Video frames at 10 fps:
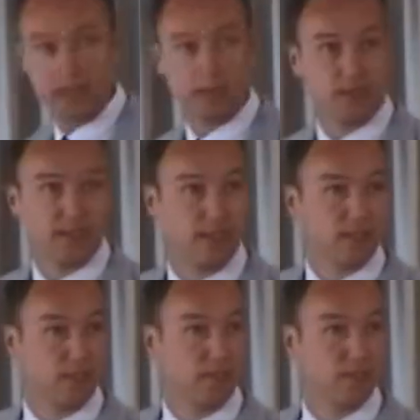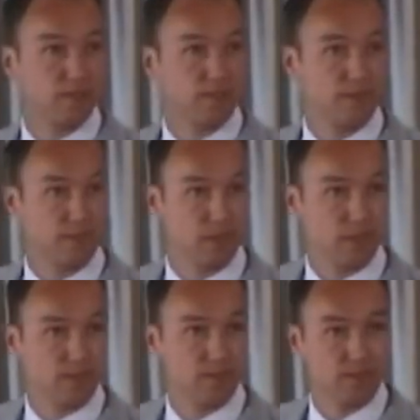becomes negative,
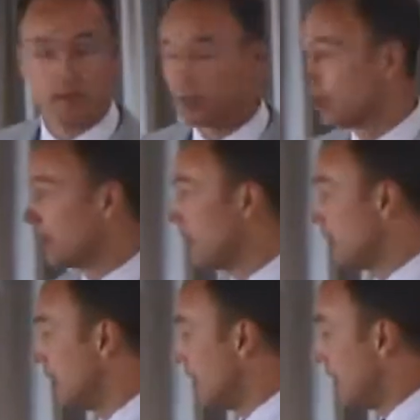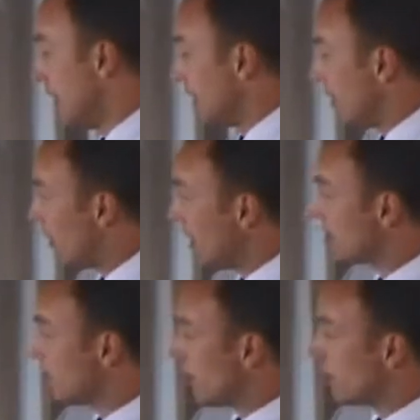right? Now
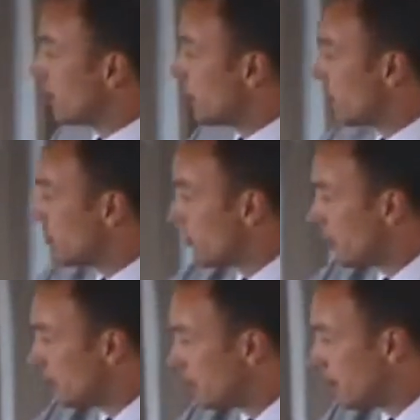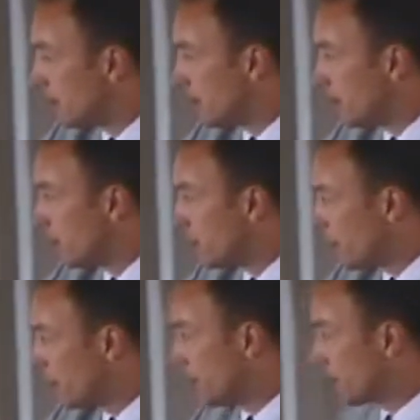that's very different
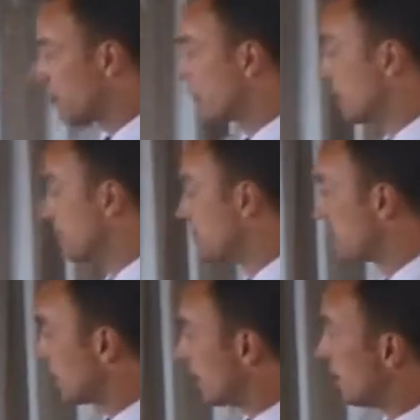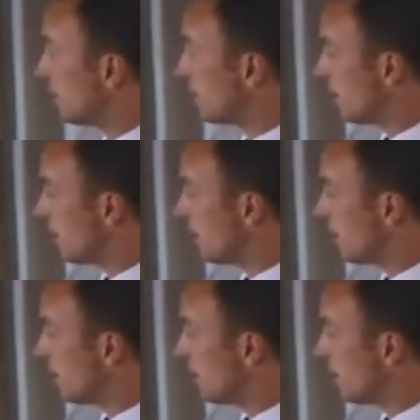from this, right?